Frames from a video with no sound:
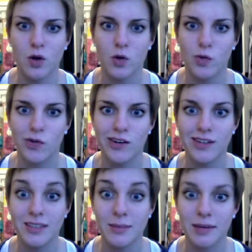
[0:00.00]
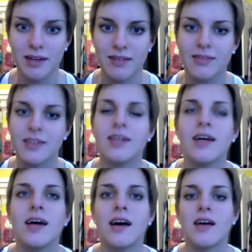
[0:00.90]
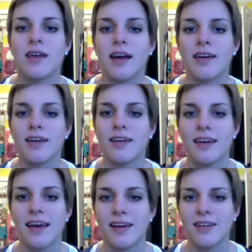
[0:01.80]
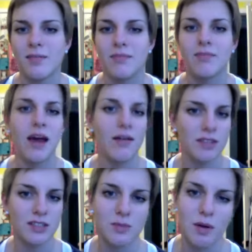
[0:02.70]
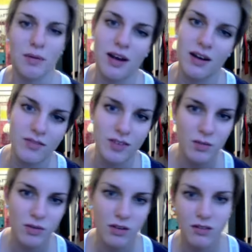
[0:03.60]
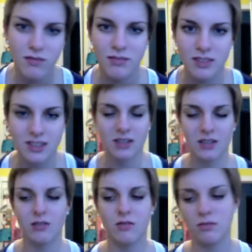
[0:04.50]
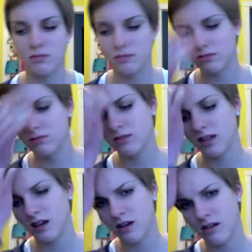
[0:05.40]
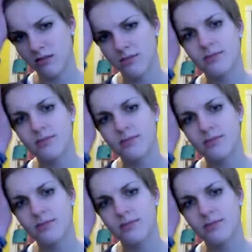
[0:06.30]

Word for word: crazy, man. Okay, yeah, and half this is probably not even really worth listening to, like at all.